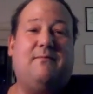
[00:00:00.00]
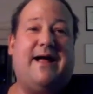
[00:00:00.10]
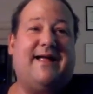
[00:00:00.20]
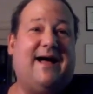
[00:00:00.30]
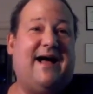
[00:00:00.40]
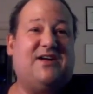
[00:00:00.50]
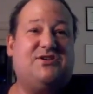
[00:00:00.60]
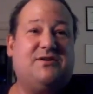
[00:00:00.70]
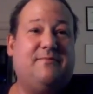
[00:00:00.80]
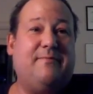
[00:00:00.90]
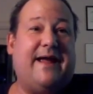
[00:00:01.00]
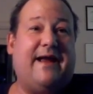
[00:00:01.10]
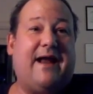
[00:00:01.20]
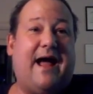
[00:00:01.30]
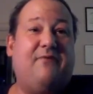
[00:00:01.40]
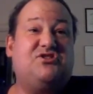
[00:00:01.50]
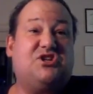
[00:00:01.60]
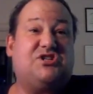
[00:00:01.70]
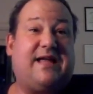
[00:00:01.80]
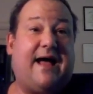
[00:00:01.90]
my gosh, man, I was
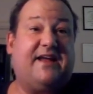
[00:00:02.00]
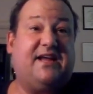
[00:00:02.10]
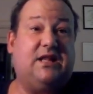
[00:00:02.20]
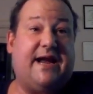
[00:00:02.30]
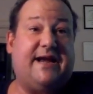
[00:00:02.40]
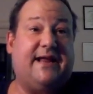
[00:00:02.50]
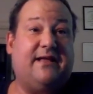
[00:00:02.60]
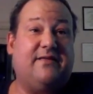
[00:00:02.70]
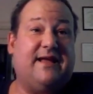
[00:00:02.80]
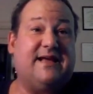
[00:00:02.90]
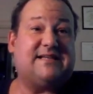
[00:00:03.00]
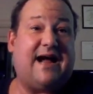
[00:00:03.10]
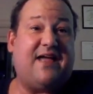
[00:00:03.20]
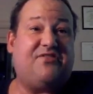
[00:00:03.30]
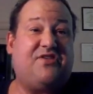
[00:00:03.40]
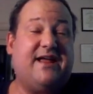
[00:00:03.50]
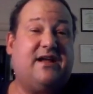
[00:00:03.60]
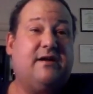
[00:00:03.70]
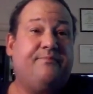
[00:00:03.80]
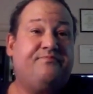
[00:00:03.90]
just calculating this. I
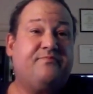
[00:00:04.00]
think